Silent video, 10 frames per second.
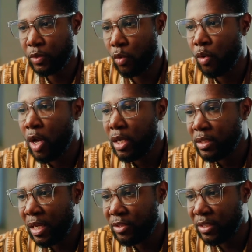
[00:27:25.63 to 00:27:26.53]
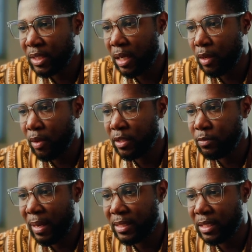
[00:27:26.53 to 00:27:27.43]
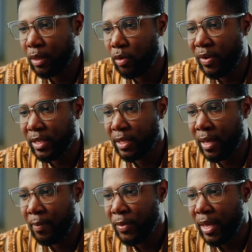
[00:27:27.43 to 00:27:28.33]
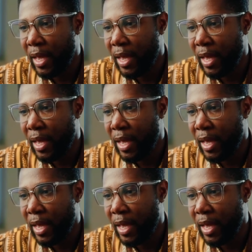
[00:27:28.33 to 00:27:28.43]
So let's just click on this button over here.